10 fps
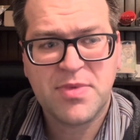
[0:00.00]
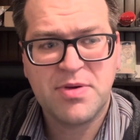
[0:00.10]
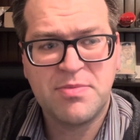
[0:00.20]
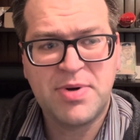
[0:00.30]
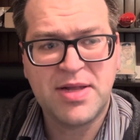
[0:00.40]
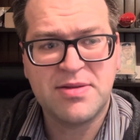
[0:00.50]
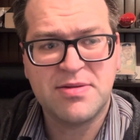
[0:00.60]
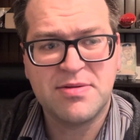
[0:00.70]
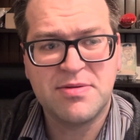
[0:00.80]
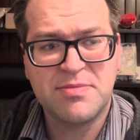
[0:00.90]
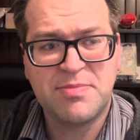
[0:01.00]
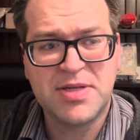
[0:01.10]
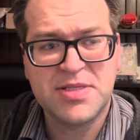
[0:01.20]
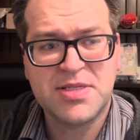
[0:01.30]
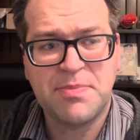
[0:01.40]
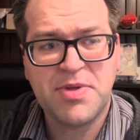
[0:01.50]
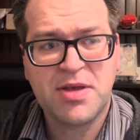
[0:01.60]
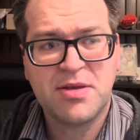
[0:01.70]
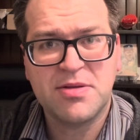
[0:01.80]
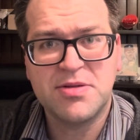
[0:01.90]
but
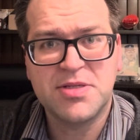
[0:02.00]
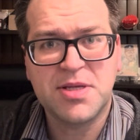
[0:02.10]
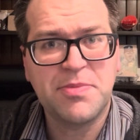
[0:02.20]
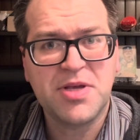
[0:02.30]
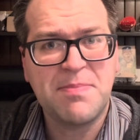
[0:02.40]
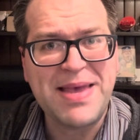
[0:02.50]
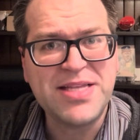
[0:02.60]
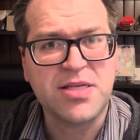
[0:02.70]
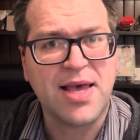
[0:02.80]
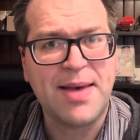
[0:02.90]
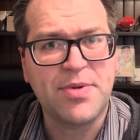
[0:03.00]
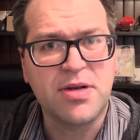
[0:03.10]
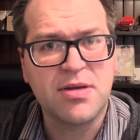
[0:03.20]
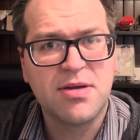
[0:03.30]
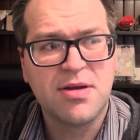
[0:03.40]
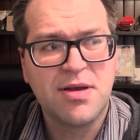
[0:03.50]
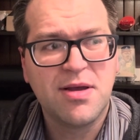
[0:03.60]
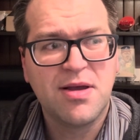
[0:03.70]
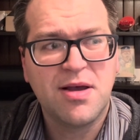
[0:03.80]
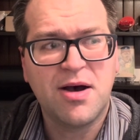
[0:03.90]
something amazing happened.
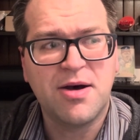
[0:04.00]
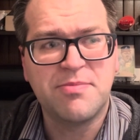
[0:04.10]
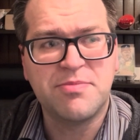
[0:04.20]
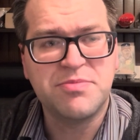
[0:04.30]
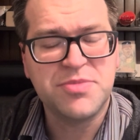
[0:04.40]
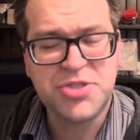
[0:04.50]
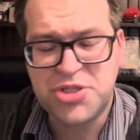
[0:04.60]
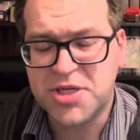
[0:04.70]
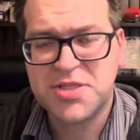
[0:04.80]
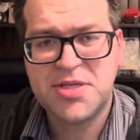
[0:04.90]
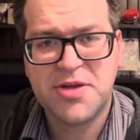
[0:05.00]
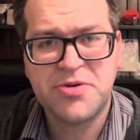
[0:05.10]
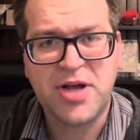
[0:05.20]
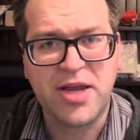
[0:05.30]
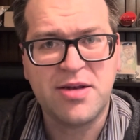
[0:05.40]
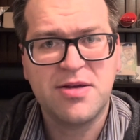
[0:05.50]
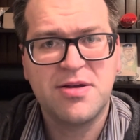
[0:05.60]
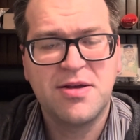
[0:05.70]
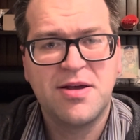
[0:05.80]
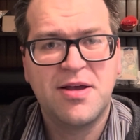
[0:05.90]
Just the other night,
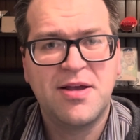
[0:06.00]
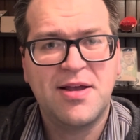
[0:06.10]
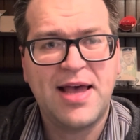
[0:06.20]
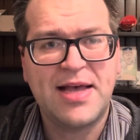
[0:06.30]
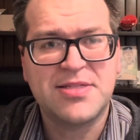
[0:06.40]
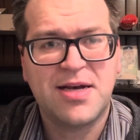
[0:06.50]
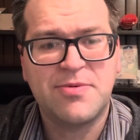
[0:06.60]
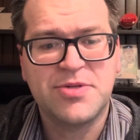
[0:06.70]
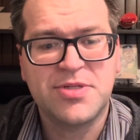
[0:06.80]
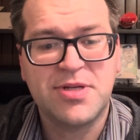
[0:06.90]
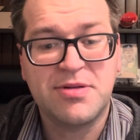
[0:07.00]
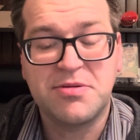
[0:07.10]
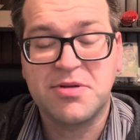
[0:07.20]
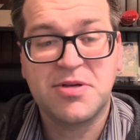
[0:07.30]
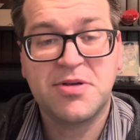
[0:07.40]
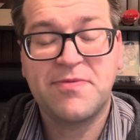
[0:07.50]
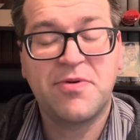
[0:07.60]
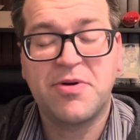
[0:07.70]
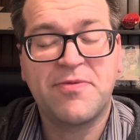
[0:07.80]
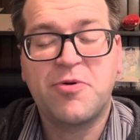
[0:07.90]
as I was,
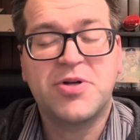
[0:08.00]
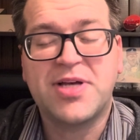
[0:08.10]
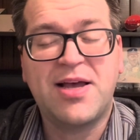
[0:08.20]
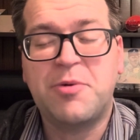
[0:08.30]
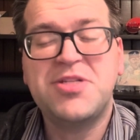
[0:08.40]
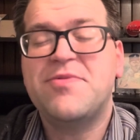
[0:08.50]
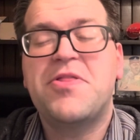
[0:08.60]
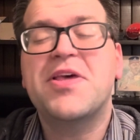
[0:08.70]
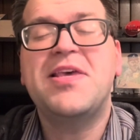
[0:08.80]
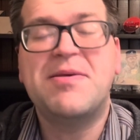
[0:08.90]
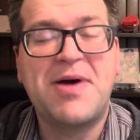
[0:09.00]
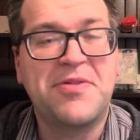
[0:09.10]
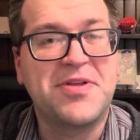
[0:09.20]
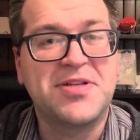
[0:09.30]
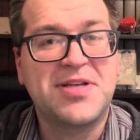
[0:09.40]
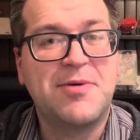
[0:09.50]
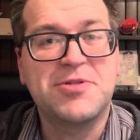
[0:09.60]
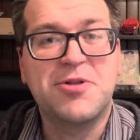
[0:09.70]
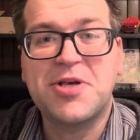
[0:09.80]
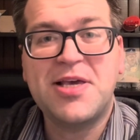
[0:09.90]
of course, I wasn't even thinking about this. I was
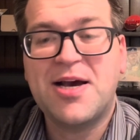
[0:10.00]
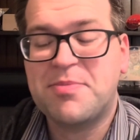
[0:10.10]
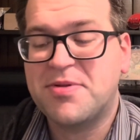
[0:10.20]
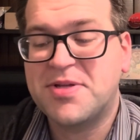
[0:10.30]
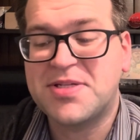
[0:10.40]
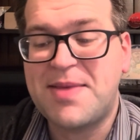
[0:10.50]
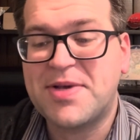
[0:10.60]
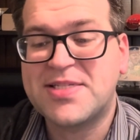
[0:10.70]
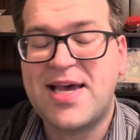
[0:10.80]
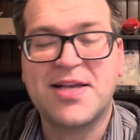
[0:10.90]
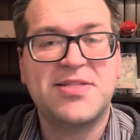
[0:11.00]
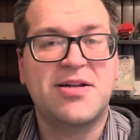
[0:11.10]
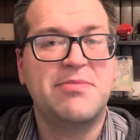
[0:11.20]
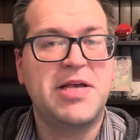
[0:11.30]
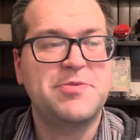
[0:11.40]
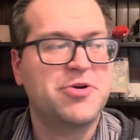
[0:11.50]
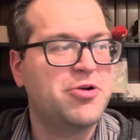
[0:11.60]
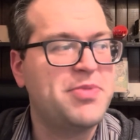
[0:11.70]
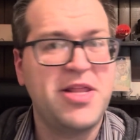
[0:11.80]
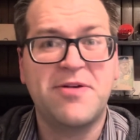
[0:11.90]
looking up the same exact set on Baseball
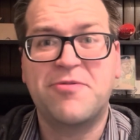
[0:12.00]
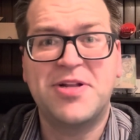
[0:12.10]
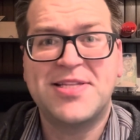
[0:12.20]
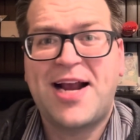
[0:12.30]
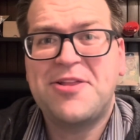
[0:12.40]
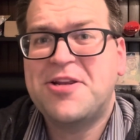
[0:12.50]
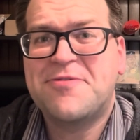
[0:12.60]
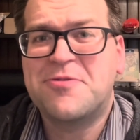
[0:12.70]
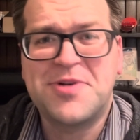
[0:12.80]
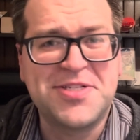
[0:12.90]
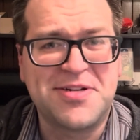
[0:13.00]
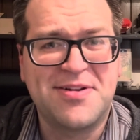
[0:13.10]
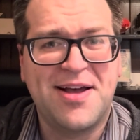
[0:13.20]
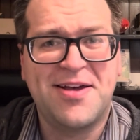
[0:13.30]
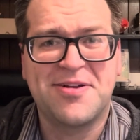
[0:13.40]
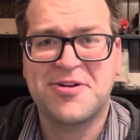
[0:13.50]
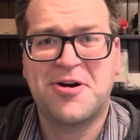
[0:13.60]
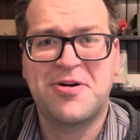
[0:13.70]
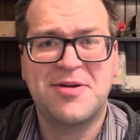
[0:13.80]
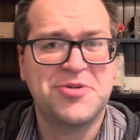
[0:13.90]
Cardpedia for an entirely different reason. I had a
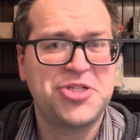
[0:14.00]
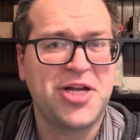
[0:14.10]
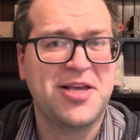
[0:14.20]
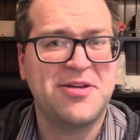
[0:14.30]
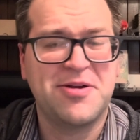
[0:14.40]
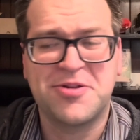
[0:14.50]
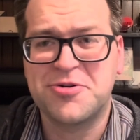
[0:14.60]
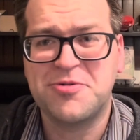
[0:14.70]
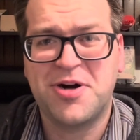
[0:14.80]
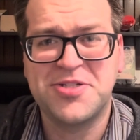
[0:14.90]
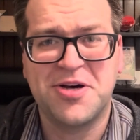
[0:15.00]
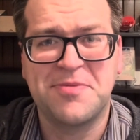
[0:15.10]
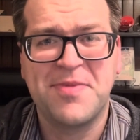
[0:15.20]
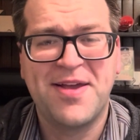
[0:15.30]
card I was checking on the true odds on,